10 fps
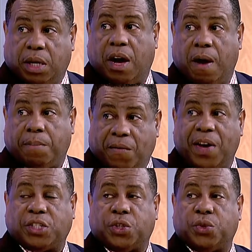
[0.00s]
uh,
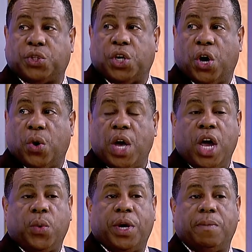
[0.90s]
professional show
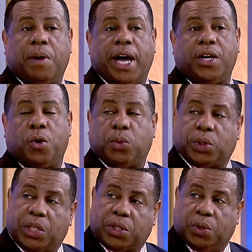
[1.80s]
written by Noble
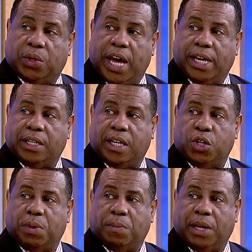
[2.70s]
Sissle and
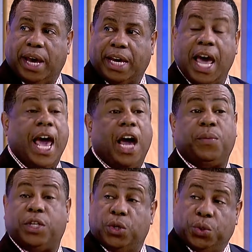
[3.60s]
Eubie Blake. And
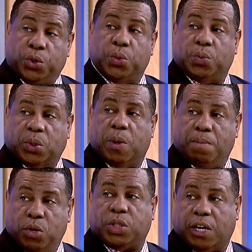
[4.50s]
we do do
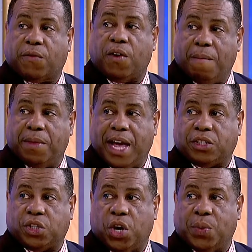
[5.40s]
music from that
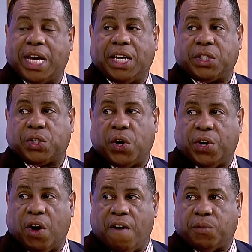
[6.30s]
show. We kind of start
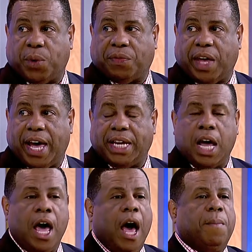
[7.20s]
off with that.
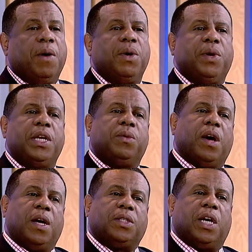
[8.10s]
But we really
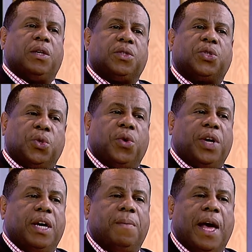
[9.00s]
uh, tell a
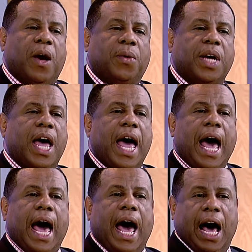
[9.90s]
story about
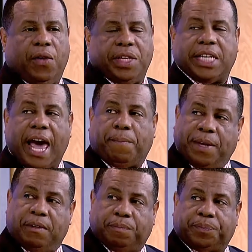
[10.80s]
how this
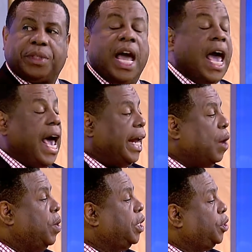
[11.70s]
happened. And I
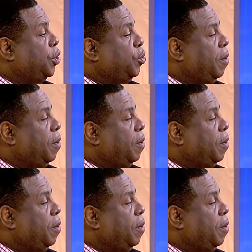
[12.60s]
wanted to do